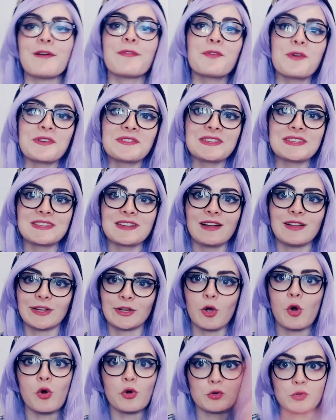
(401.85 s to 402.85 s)
Of course, it's not
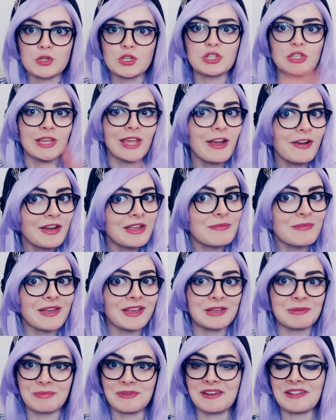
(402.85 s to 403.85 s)
like, oh, scary
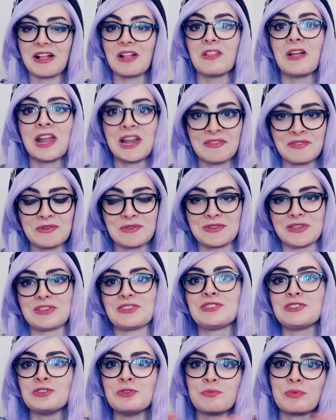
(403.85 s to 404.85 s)
makeup, but a lot of it was
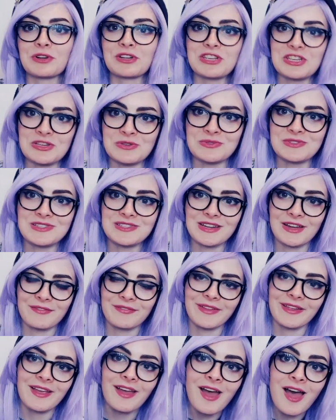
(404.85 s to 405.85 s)
like super cute
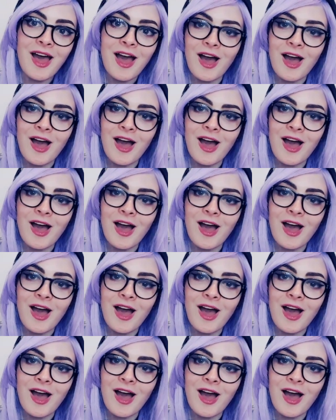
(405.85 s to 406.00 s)
stuff, like,